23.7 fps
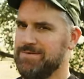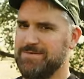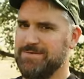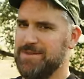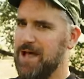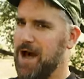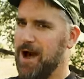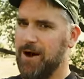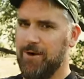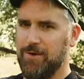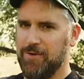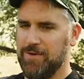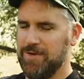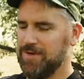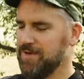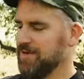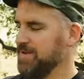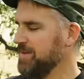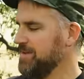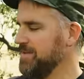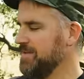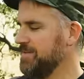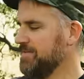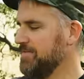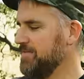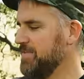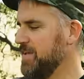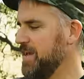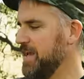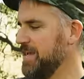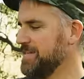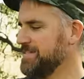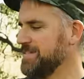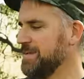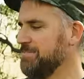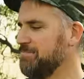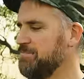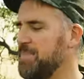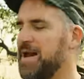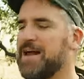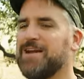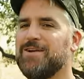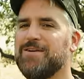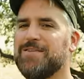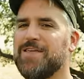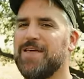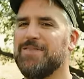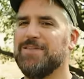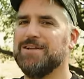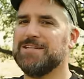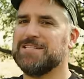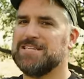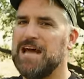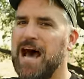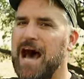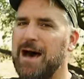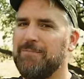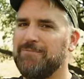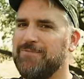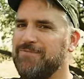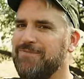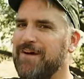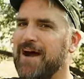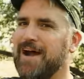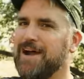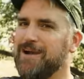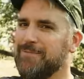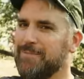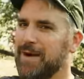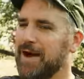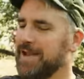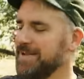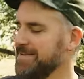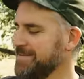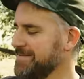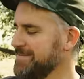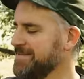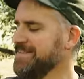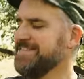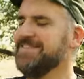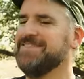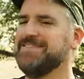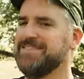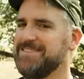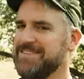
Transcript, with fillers: No. Is it better than the top fire button?